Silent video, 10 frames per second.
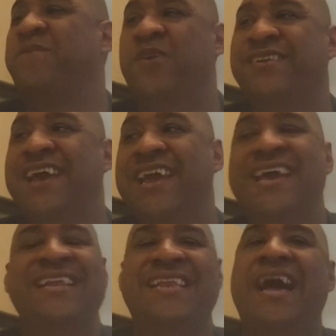for a day.
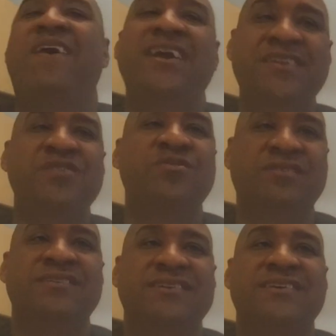Now I knew
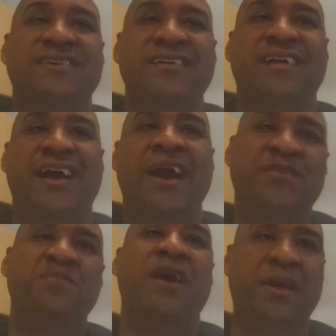I was
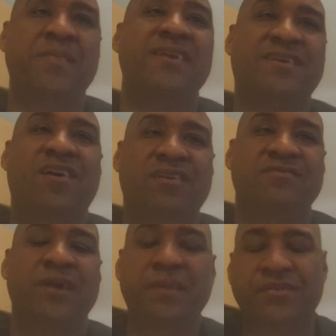buying that car,
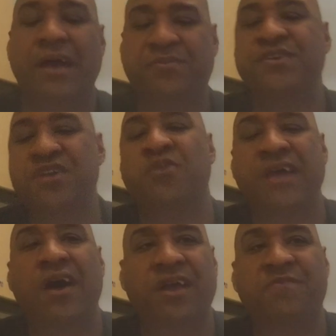right? There was absolutely no
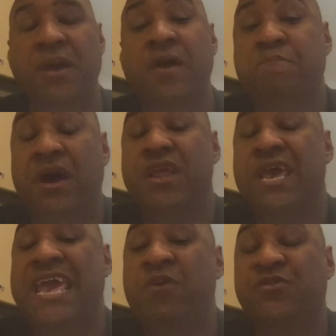doubt I was buying, but
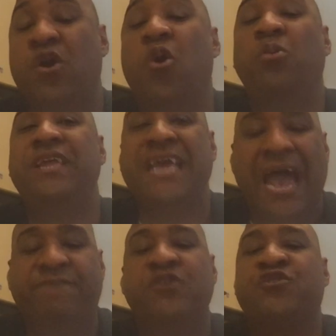it was only
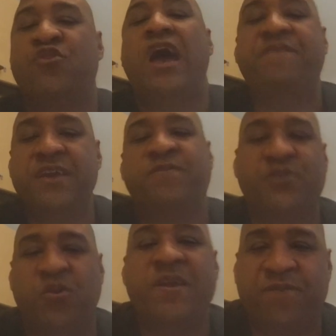after driving it for
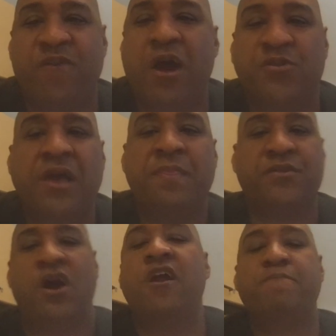24 hours that I
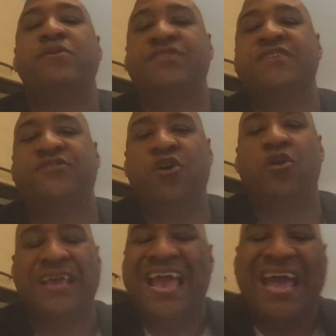was 100%
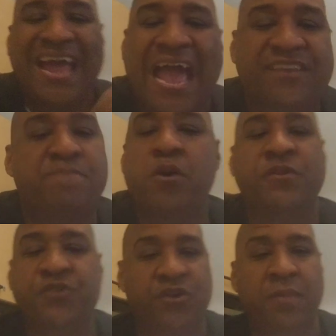sold, and I had to pull the
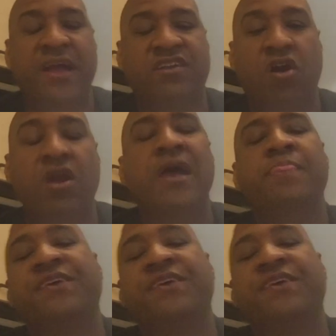trigger on that car. The